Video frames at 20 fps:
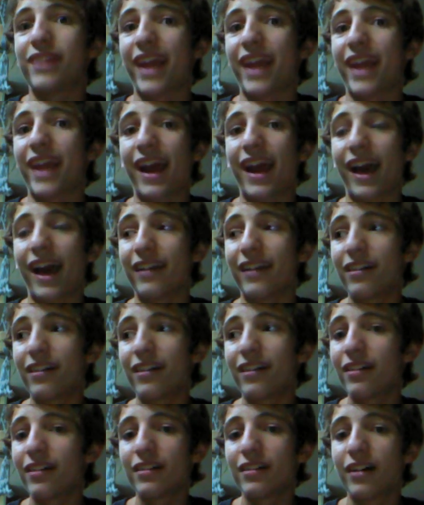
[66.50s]
live in
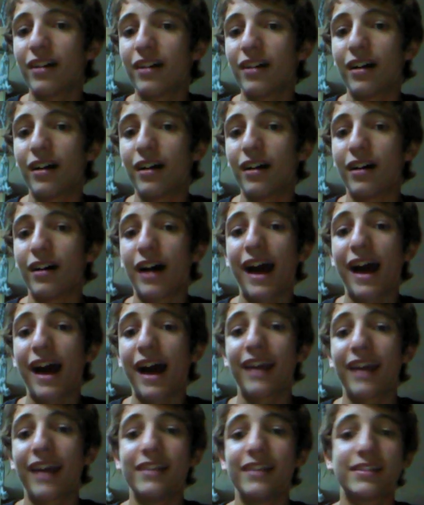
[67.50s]
Canada.
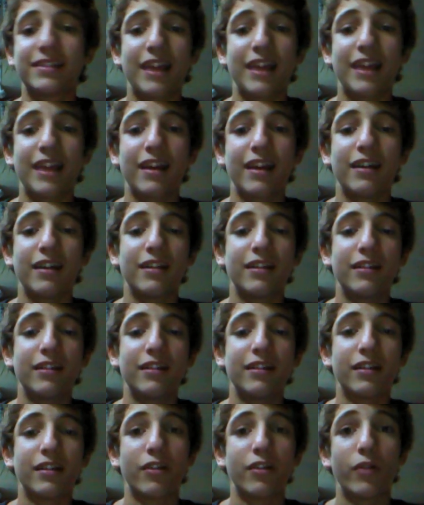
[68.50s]
I say,
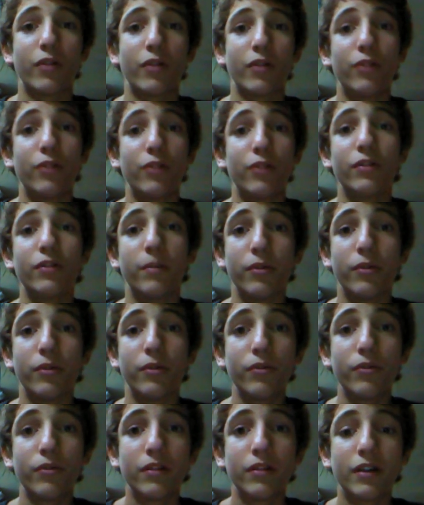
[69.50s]
you know, oot
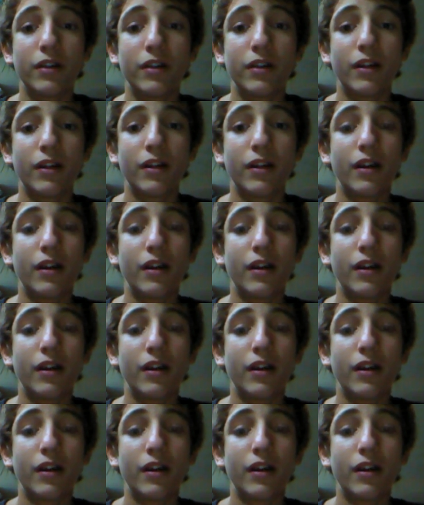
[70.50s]
and a boot,